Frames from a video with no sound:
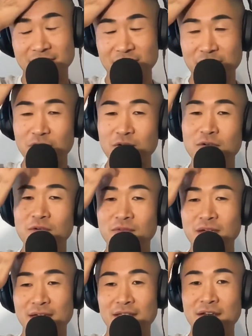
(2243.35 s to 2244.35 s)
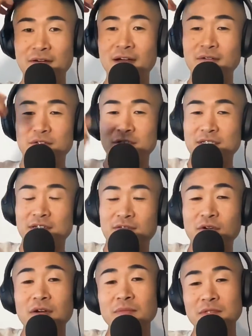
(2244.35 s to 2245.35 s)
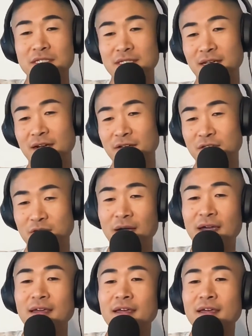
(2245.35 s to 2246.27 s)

to you that, I was incredibly scared. So I